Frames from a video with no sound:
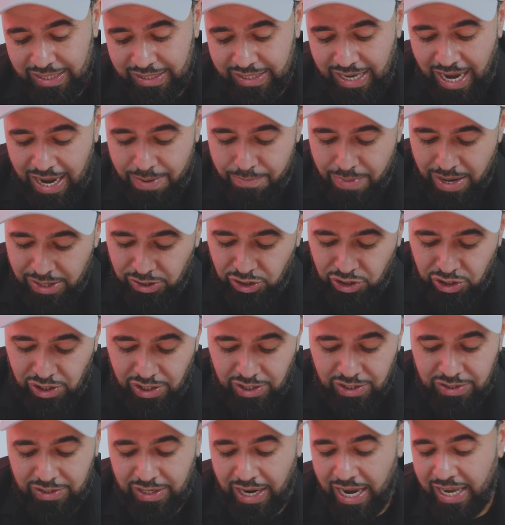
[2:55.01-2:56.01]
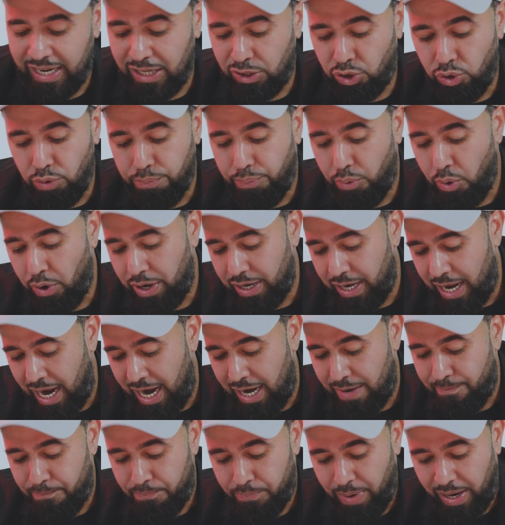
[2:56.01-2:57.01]
Dimensions,
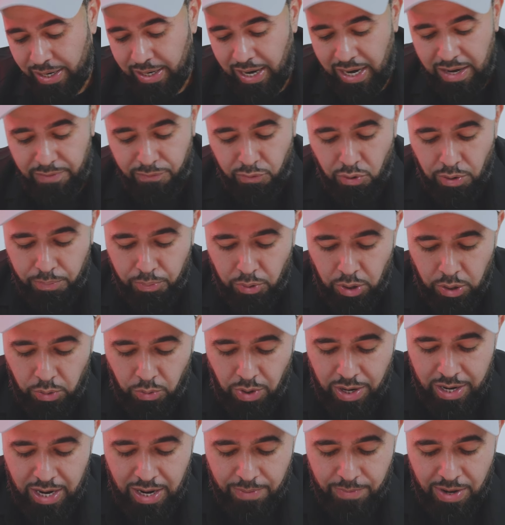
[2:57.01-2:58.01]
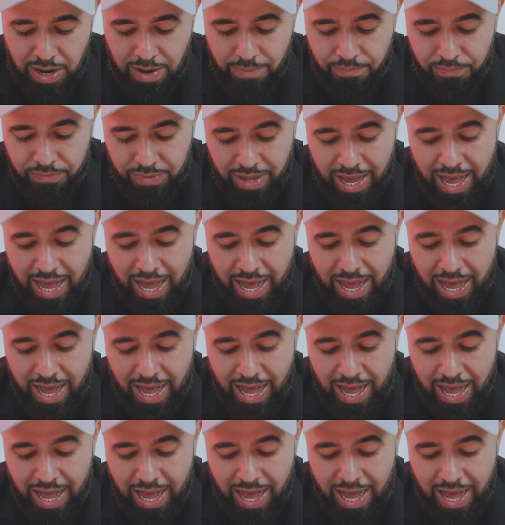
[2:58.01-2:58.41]
82.8 by 94.1 mm.